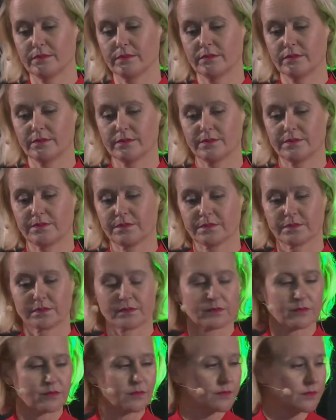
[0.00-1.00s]

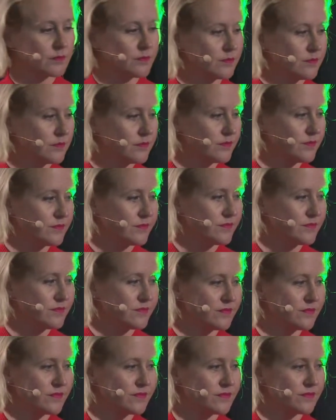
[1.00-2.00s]

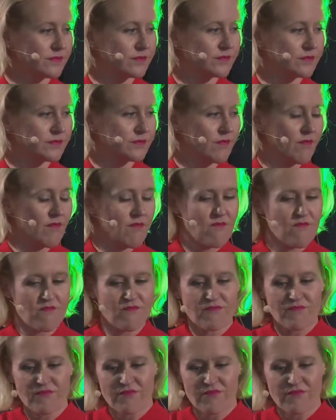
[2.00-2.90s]
[no speech]